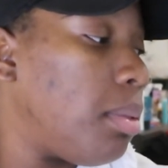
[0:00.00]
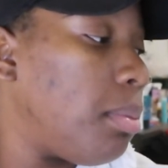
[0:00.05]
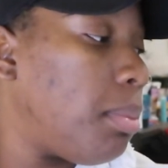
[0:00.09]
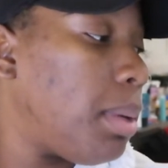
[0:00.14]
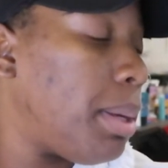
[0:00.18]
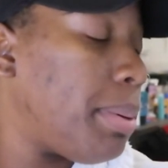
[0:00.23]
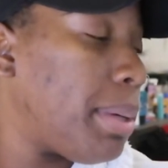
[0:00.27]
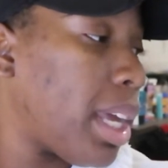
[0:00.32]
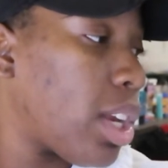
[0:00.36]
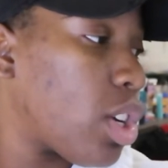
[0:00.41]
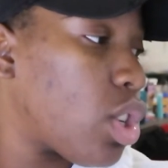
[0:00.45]

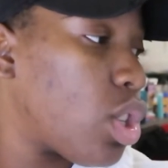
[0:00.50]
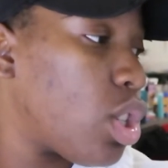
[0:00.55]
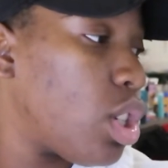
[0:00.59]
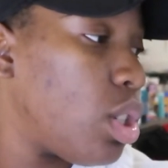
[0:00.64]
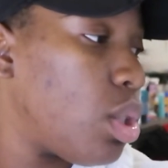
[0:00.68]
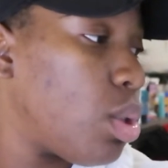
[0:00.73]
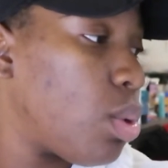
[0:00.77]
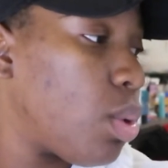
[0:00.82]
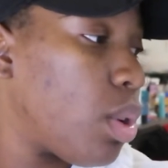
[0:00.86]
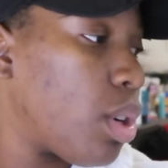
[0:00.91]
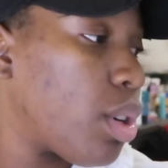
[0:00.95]
maybe I
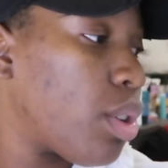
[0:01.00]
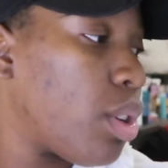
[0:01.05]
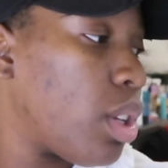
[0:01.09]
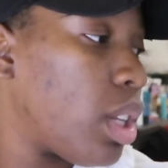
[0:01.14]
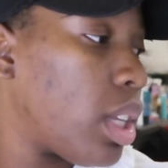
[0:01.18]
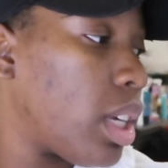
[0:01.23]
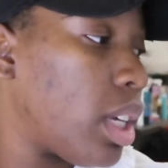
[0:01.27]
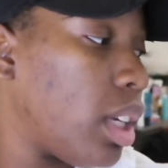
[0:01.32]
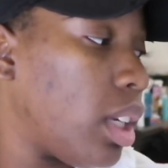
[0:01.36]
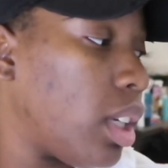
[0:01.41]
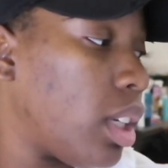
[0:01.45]
should do it
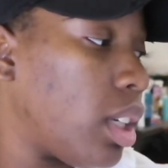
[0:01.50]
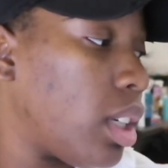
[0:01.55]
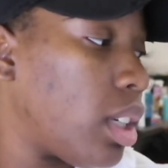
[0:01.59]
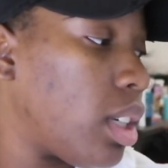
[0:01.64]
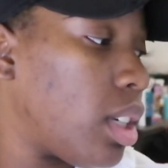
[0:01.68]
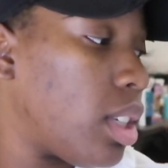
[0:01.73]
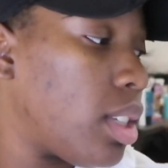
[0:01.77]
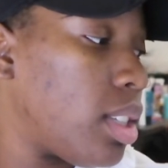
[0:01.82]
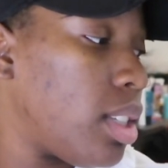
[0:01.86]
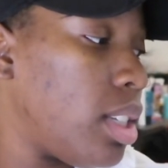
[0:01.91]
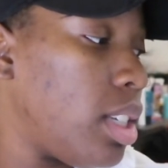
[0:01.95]
early
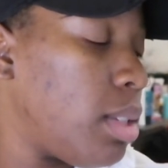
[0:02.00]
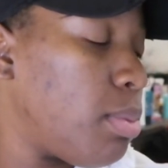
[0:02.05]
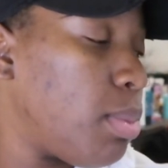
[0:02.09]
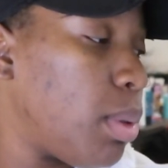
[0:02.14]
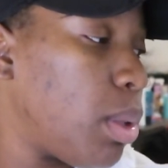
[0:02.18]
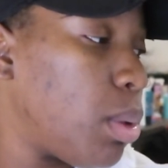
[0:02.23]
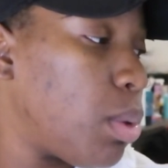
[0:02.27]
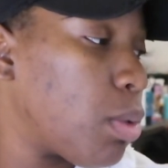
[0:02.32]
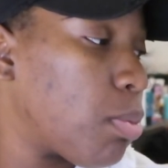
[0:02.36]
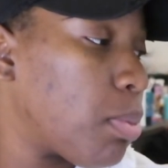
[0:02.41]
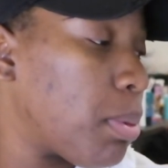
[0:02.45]
because these
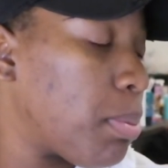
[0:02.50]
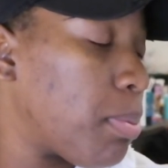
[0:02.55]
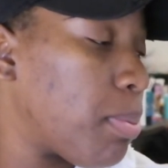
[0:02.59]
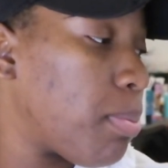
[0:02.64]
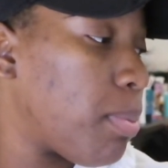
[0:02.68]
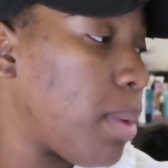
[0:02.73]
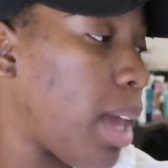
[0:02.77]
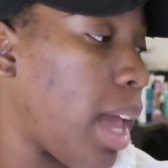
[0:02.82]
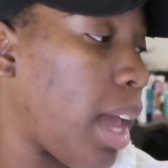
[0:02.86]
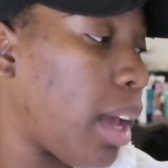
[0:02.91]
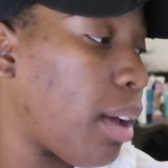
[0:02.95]
balloons be
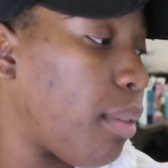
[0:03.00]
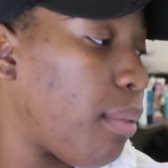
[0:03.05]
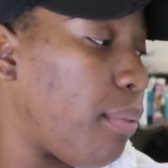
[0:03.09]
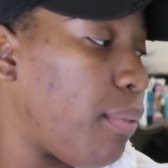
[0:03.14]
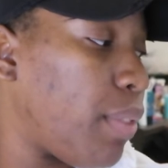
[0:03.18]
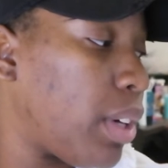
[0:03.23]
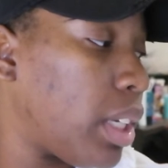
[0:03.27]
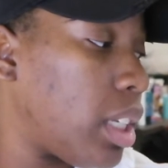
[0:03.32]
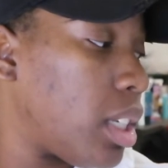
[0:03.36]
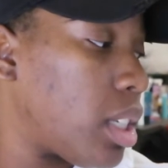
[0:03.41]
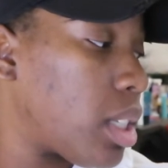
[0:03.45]
acting
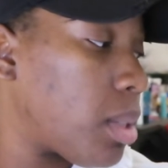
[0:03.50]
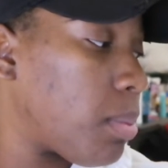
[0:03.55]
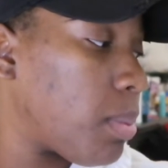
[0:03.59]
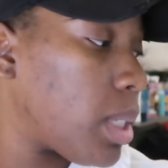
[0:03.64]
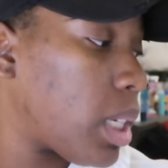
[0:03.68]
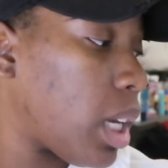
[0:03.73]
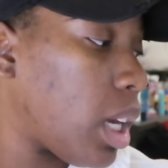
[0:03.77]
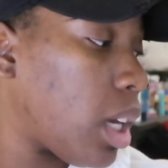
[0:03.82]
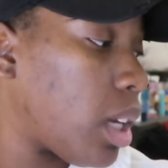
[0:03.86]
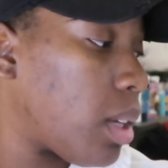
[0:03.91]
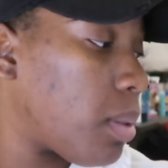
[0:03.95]
funny sometimes.